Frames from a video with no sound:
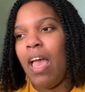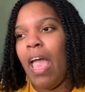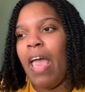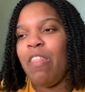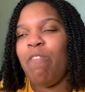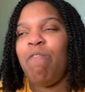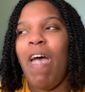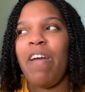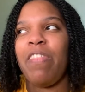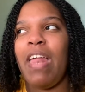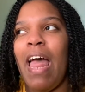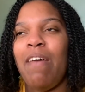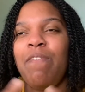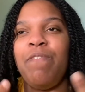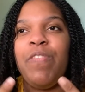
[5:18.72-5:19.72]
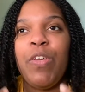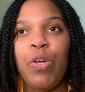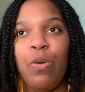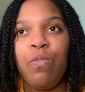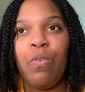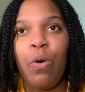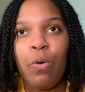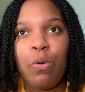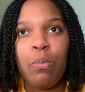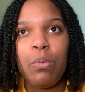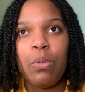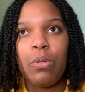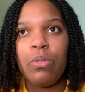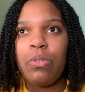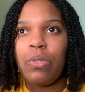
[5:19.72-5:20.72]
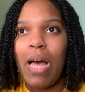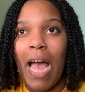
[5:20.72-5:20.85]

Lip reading: And the fact that I feel vulnerable,